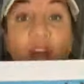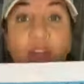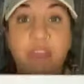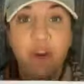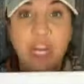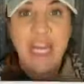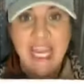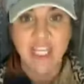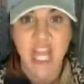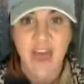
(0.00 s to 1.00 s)
30 day
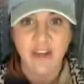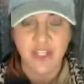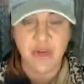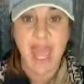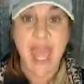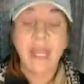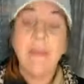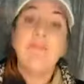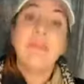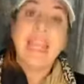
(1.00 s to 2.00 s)
challenge. Okay.
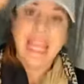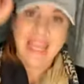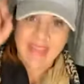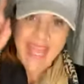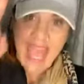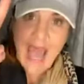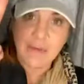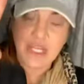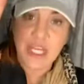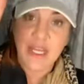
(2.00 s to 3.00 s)
In the caption,